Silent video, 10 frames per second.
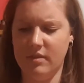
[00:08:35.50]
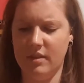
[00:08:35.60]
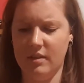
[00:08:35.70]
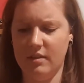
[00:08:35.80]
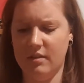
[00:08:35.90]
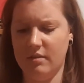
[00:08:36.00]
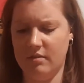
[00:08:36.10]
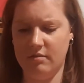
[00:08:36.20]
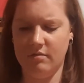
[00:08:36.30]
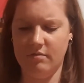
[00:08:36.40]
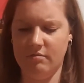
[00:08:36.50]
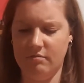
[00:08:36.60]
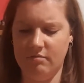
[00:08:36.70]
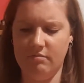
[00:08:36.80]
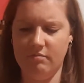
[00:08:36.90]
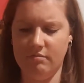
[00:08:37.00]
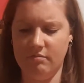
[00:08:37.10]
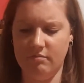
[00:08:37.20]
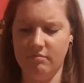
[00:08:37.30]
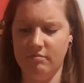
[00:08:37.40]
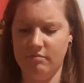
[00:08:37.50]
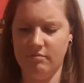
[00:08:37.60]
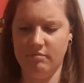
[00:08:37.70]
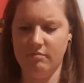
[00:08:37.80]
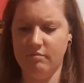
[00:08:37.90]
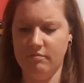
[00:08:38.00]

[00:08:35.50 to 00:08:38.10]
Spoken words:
(silence)